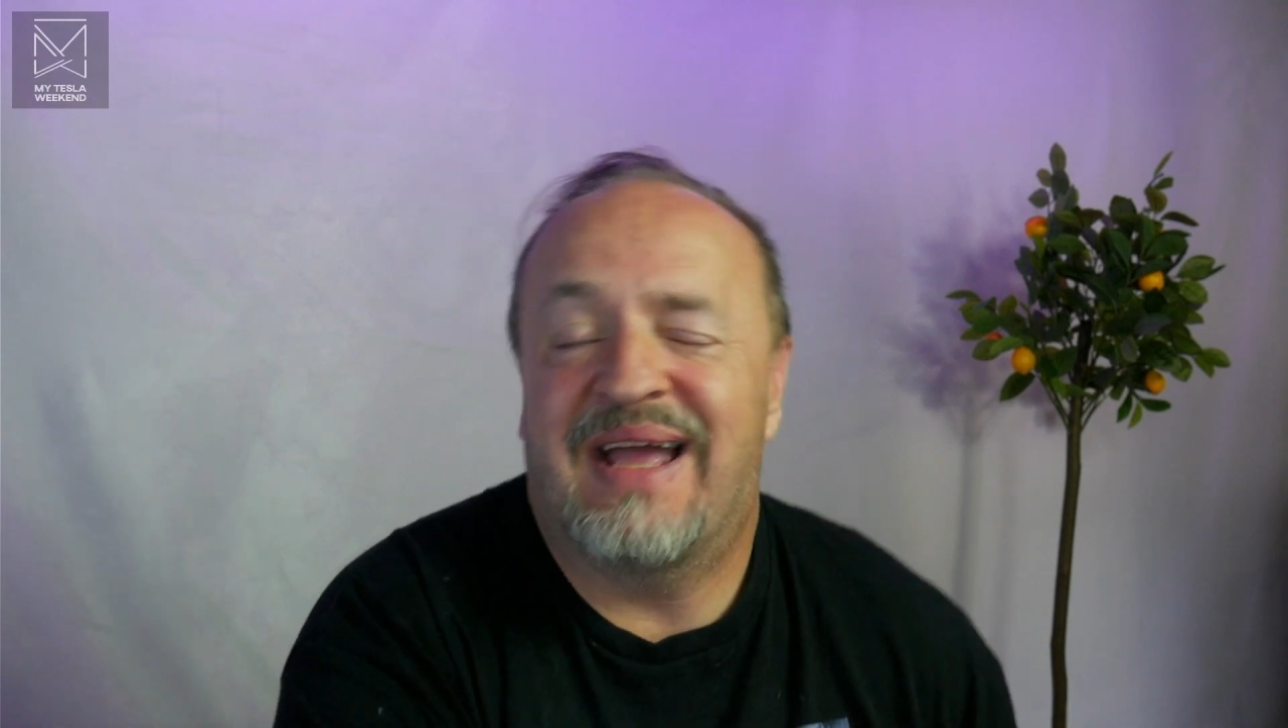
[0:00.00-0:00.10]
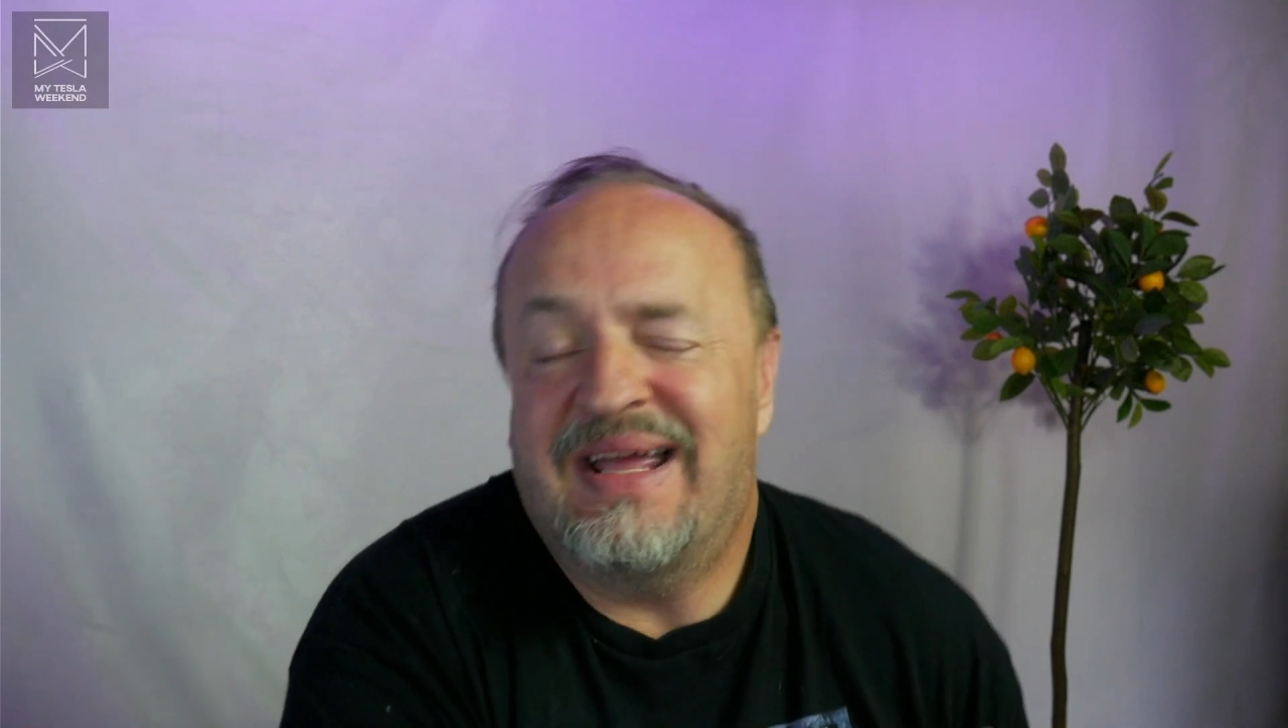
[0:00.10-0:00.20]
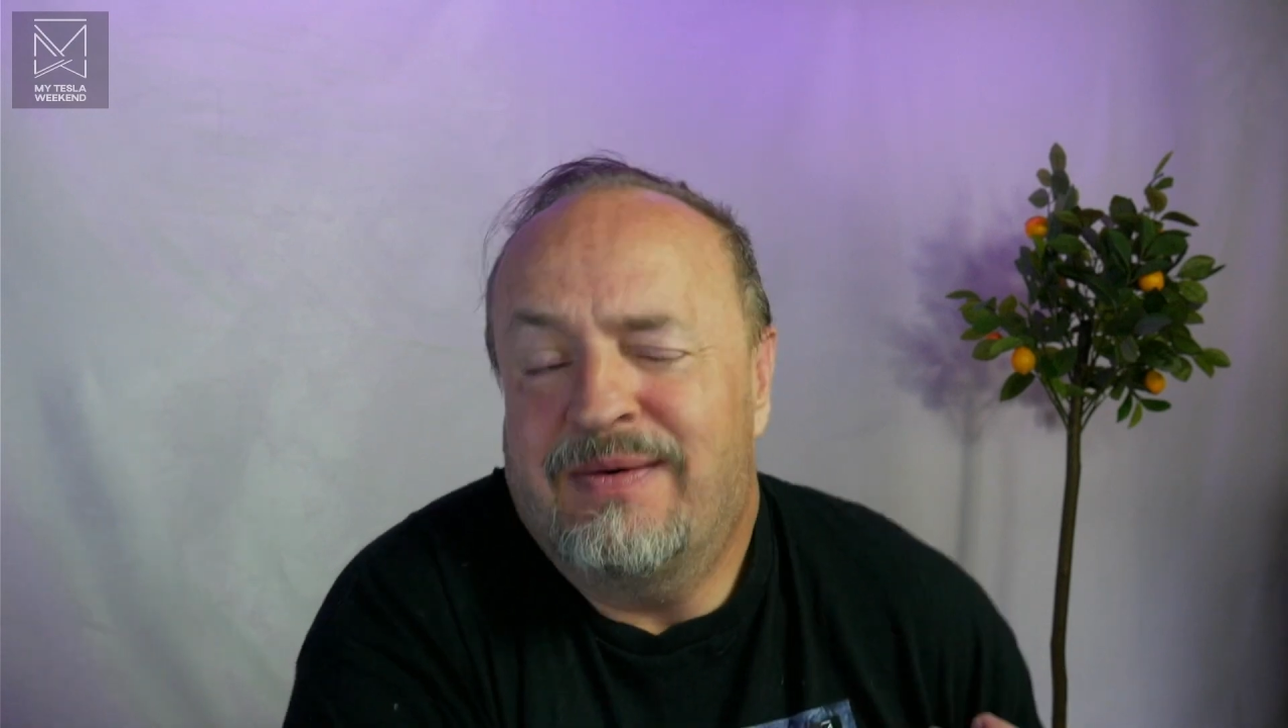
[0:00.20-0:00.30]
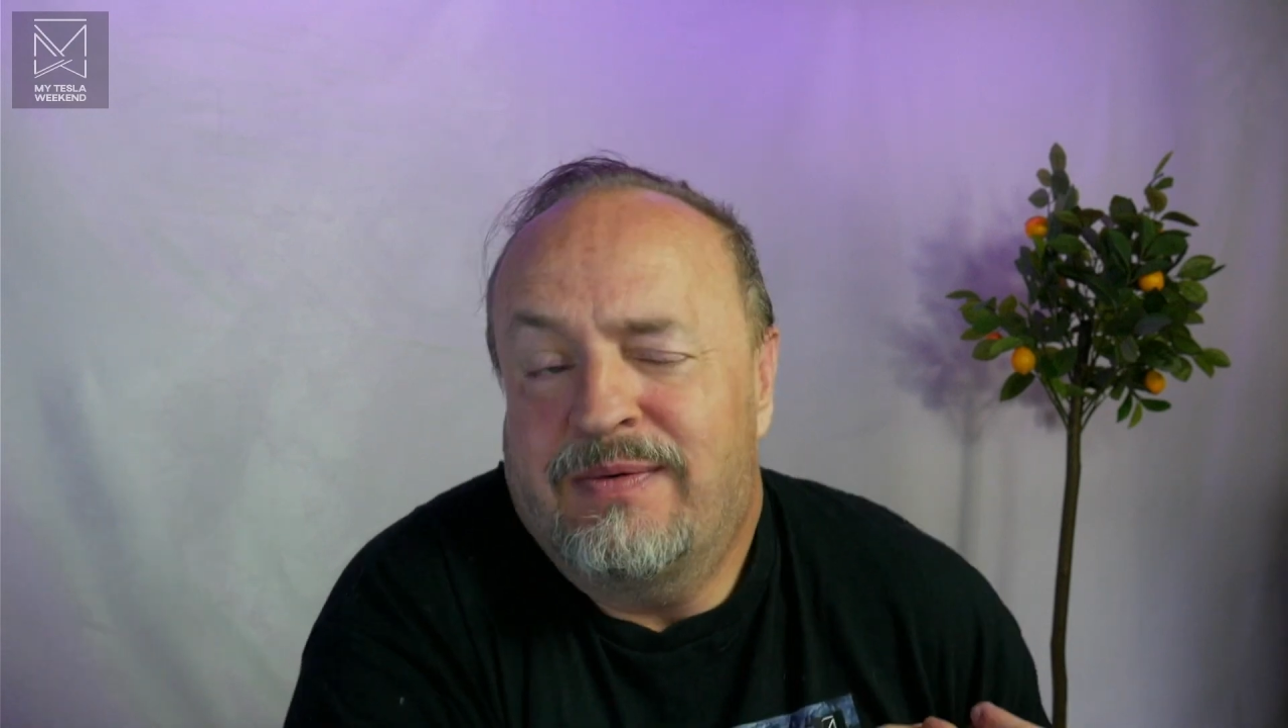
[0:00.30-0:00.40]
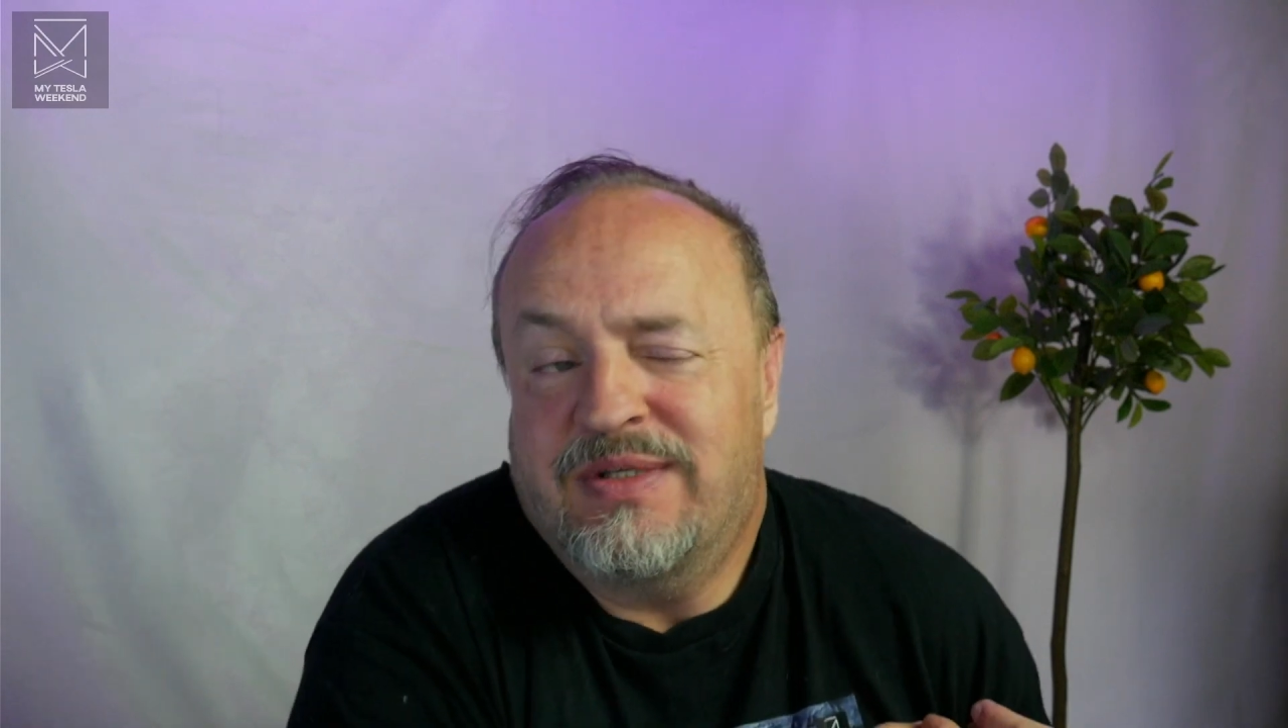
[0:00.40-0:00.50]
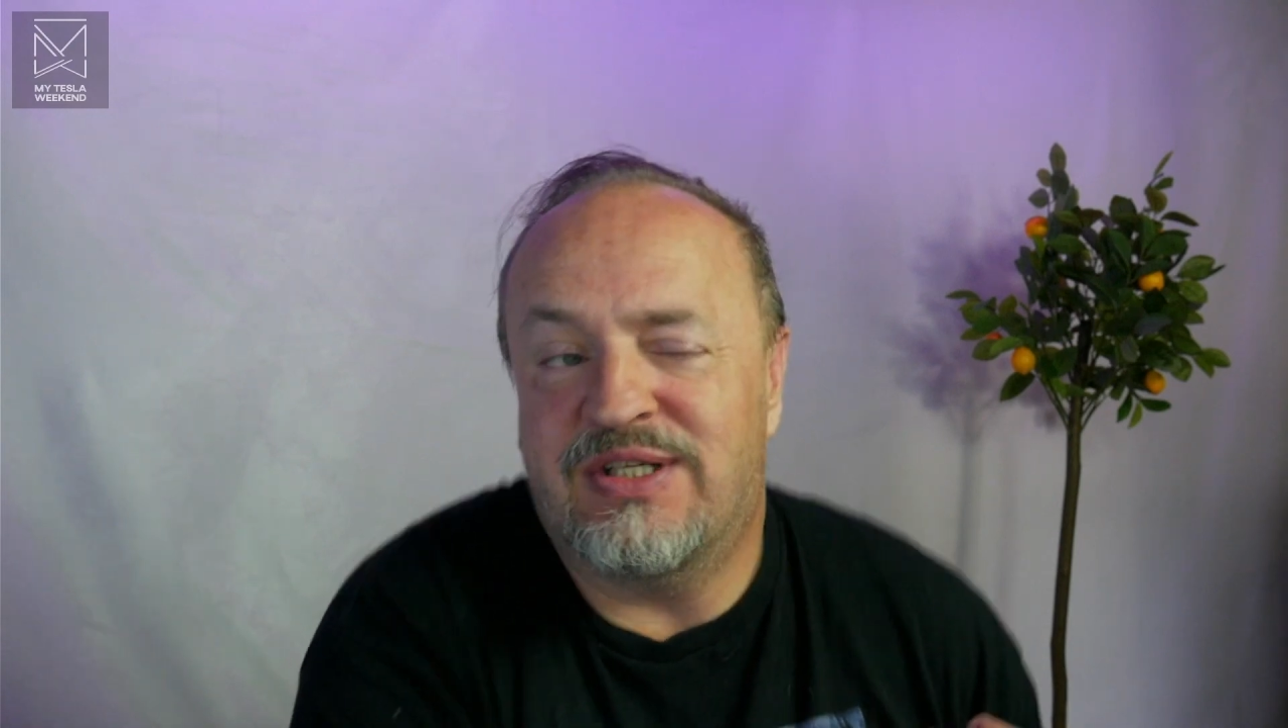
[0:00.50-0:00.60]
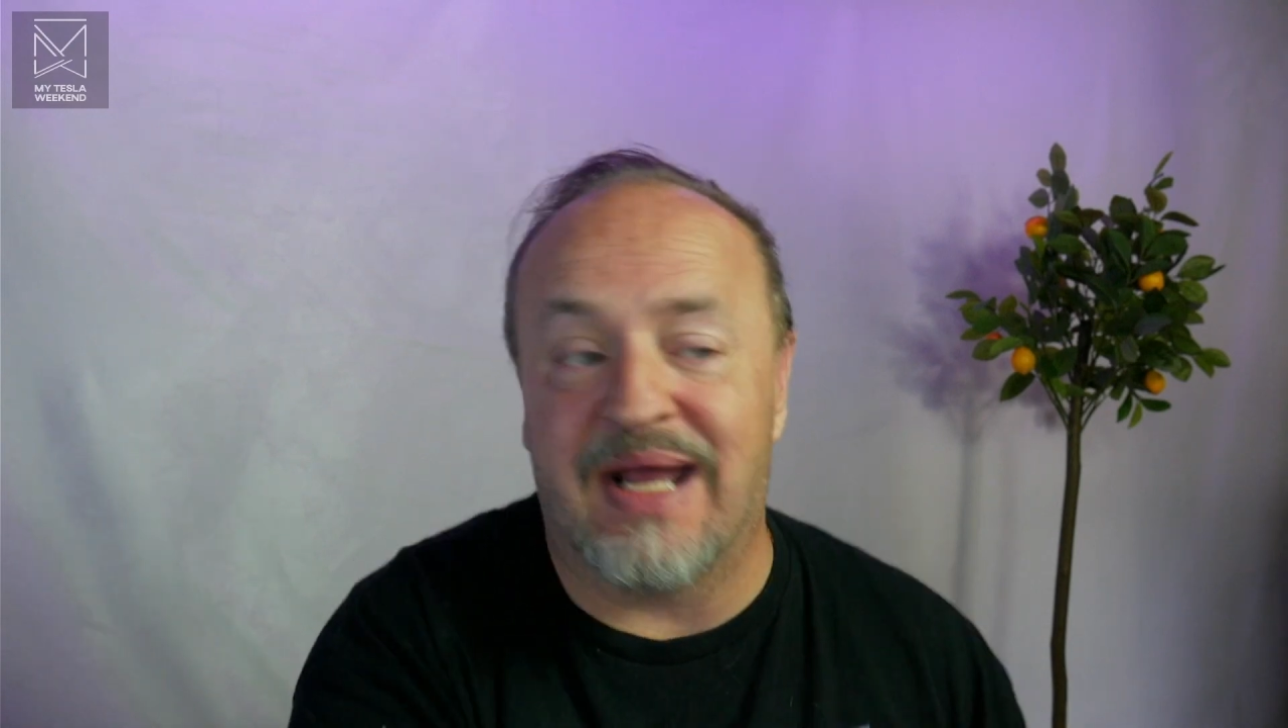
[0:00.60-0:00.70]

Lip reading: which